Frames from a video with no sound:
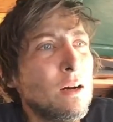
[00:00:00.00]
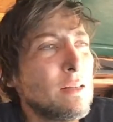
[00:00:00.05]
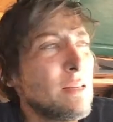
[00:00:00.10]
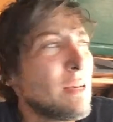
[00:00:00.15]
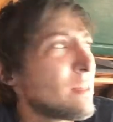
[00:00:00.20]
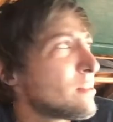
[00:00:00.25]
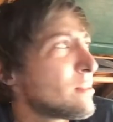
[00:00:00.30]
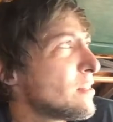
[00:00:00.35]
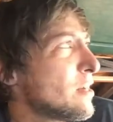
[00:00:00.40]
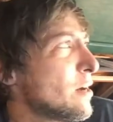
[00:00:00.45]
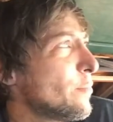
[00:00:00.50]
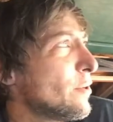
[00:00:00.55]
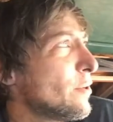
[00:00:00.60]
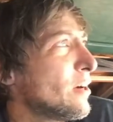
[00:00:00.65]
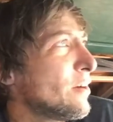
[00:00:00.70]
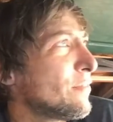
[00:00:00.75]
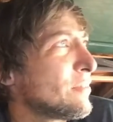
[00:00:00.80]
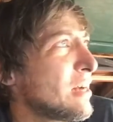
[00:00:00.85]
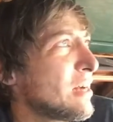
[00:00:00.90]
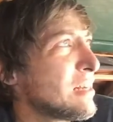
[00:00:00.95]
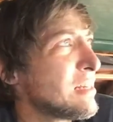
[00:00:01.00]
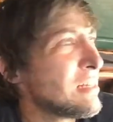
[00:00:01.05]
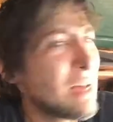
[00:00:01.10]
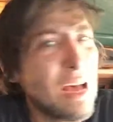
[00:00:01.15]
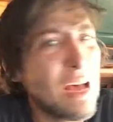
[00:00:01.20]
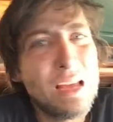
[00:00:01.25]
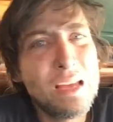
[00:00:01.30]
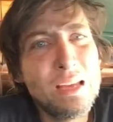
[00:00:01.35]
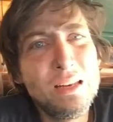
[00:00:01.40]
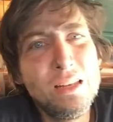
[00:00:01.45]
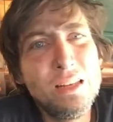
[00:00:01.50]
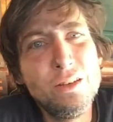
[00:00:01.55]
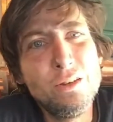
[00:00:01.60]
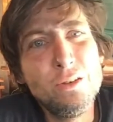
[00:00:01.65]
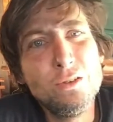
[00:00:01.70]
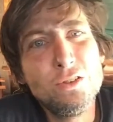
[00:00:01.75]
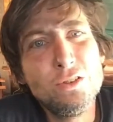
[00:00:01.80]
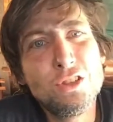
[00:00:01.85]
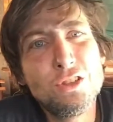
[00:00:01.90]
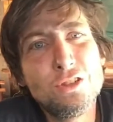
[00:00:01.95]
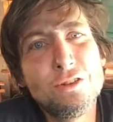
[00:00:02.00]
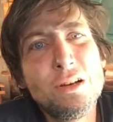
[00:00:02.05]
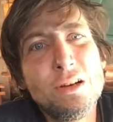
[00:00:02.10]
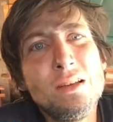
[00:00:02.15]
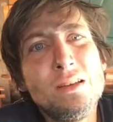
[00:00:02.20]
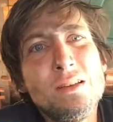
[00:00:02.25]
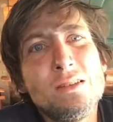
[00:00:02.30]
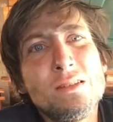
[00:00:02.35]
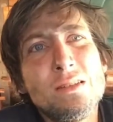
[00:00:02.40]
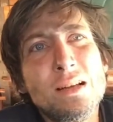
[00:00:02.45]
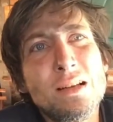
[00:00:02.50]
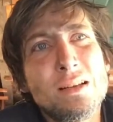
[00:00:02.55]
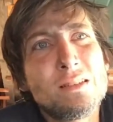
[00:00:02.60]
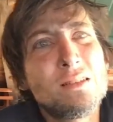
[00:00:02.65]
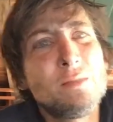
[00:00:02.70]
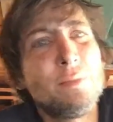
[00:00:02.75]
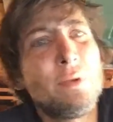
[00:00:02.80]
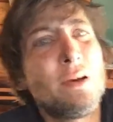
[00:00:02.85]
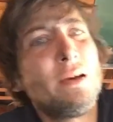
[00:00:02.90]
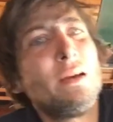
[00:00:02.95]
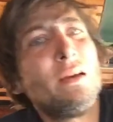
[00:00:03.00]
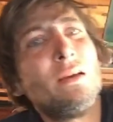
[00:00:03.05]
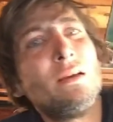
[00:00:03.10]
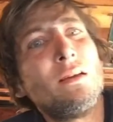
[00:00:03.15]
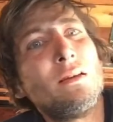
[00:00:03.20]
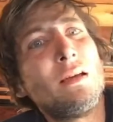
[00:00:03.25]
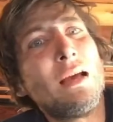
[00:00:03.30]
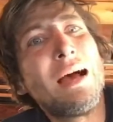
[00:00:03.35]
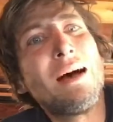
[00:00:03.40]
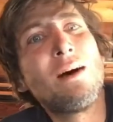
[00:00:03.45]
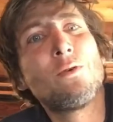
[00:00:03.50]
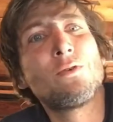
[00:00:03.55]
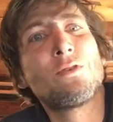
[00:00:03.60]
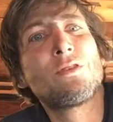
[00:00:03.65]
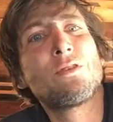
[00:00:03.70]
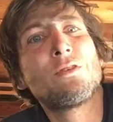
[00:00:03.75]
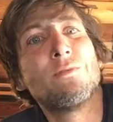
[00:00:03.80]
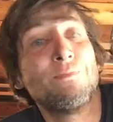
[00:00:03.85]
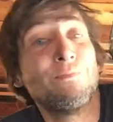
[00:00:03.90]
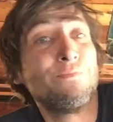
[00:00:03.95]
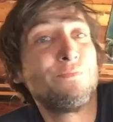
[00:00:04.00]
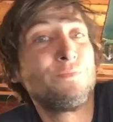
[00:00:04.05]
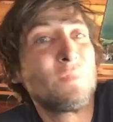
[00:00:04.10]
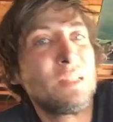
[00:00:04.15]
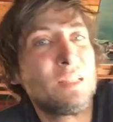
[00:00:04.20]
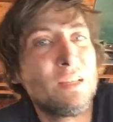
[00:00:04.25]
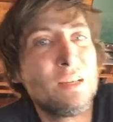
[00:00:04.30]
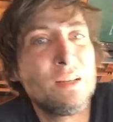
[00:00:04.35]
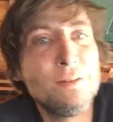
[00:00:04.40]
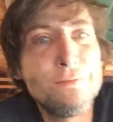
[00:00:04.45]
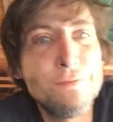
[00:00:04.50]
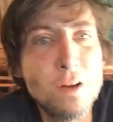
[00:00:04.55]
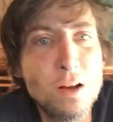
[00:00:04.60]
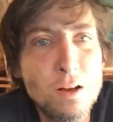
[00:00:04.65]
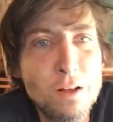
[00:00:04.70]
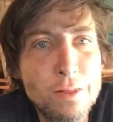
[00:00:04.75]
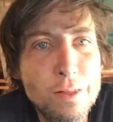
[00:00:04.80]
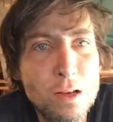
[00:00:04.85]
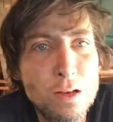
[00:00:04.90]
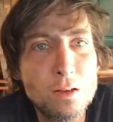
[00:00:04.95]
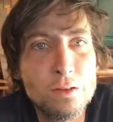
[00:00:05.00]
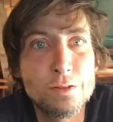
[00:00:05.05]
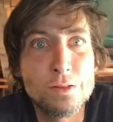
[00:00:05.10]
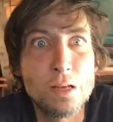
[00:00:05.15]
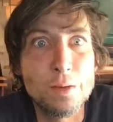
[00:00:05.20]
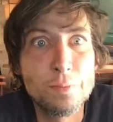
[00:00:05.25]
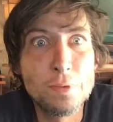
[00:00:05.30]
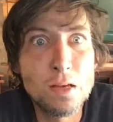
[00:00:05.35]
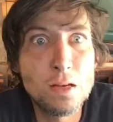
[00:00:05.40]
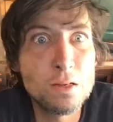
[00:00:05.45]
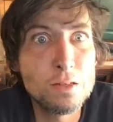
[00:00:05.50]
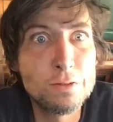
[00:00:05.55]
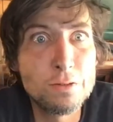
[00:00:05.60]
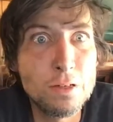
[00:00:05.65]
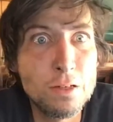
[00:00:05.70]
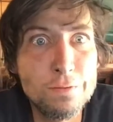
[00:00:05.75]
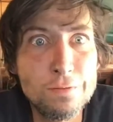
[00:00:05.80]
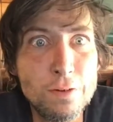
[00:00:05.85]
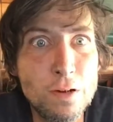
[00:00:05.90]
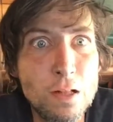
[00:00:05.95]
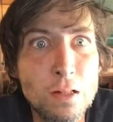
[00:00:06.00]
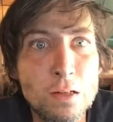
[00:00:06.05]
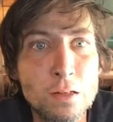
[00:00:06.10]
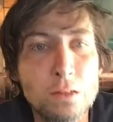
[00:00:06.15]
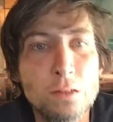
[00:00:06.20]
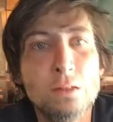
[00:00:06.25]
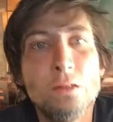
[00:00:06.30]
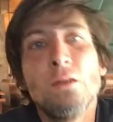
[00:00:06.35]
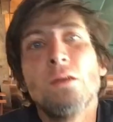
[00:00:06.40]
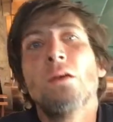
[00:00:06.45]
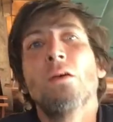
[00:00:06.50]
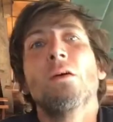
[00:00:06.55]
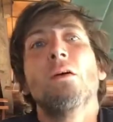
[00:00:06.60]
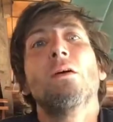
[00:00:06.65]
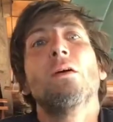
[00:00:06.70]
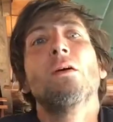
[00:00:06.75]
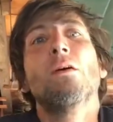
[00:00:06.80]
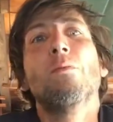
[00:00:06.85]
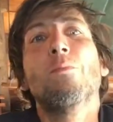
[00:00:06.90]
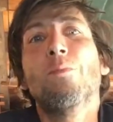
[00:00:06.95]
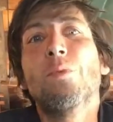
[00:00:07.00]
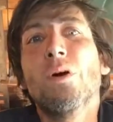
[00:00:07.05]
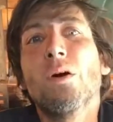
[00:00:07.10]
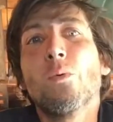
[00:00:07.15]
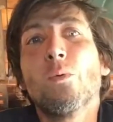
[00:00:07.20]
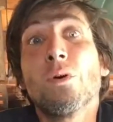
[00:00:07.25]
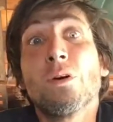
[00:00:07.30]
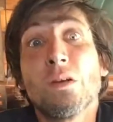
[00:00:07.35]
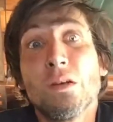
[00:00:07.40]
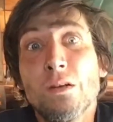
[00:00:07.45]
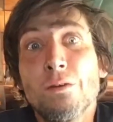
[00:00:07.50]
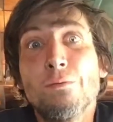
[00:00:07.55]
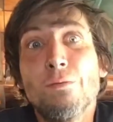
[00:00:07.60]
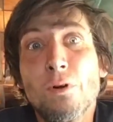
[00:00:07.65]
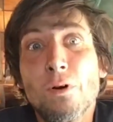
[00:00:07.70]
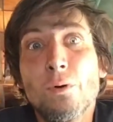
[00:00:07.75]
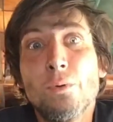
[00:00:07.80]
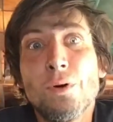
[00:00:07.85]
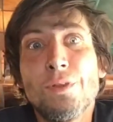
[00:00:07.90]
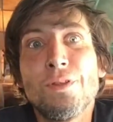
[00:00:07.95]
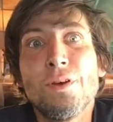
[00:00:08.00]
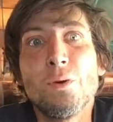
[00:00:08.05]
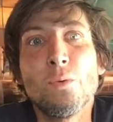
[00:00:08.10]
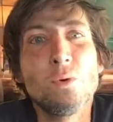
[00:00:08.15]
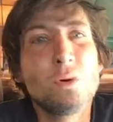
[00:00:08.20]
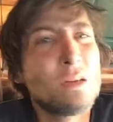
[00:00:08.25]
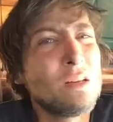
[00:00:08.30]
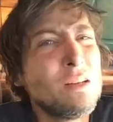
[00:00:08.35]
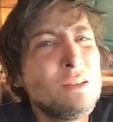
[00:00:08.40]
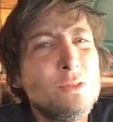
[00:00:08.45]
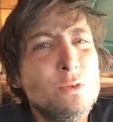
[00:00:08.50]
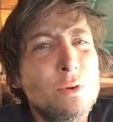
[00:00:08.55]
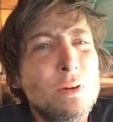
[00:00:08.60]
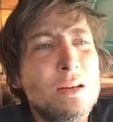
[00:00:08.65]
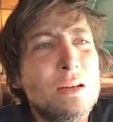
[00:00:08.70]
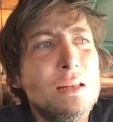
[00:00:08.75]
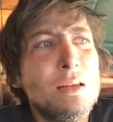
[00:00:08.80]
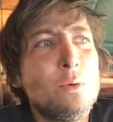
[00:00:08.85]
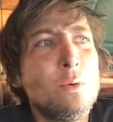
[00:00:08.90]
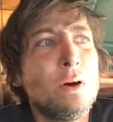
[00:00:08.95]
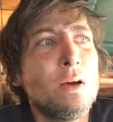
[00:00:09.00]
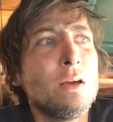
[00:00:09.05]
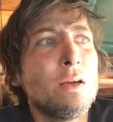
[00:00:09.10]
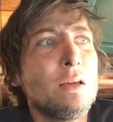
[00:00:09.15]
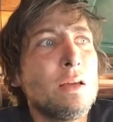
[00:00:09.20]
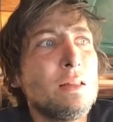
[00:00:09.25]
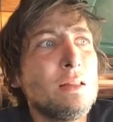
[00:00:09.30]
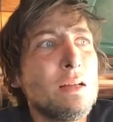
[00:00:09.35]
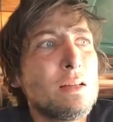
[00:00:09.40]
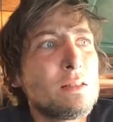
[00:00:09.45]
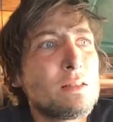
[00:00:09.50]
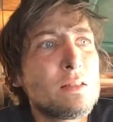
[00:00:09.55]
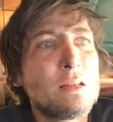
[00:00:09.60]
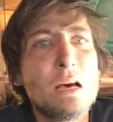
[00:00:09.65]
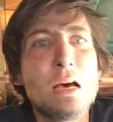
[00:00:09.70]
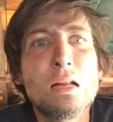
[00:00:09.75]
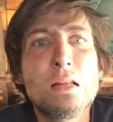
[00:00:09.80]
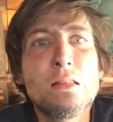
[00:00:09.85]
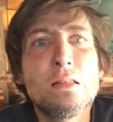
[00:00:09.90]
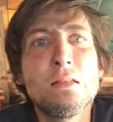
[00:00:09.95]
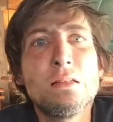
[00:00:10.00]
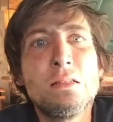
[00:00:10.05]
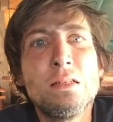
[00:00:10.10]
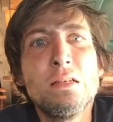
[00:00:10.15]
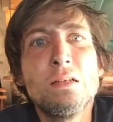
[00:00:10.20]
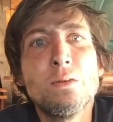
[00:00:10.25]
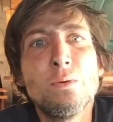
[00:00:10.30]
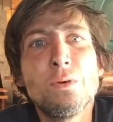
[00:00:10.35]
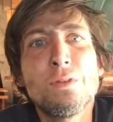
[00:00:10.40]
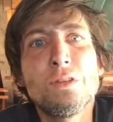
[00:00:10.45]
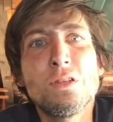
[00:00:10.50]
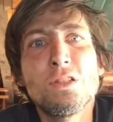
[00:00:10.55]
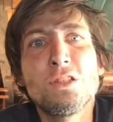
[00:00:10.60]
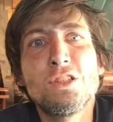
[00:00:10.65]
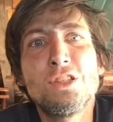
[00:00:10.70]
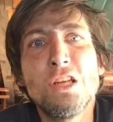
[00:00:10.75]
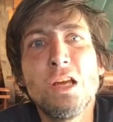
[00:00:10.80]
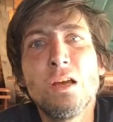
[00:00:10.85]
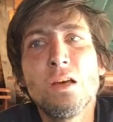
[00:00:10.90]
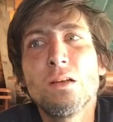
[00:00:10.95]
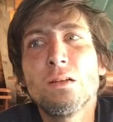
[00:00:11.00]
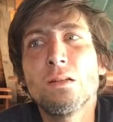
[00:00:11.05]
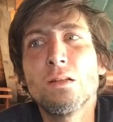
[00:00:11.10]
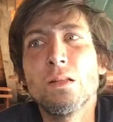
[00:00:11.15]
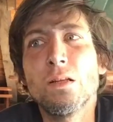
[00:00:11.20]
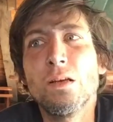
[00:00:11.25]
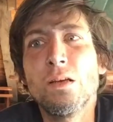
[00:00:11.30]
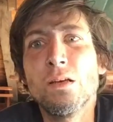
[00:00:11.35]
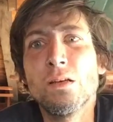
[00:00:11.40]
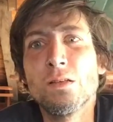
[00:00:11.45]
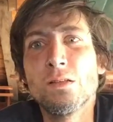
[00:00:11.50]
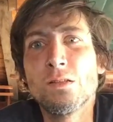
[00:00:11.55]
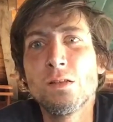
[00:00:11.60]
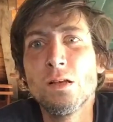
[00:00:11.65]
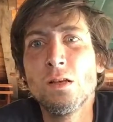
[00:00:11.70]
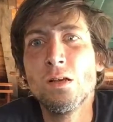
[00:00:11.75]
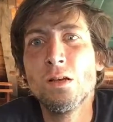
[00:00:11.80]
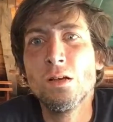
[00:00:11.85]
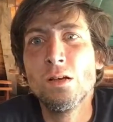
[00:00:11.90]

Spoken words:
next summer. I've got 9 huge trees next to my house. I'm gonna fall those. I'm not a tree faller, but we're gonna roll with it. We're gonna do it anyway. And that's kind of the deal with this channel is,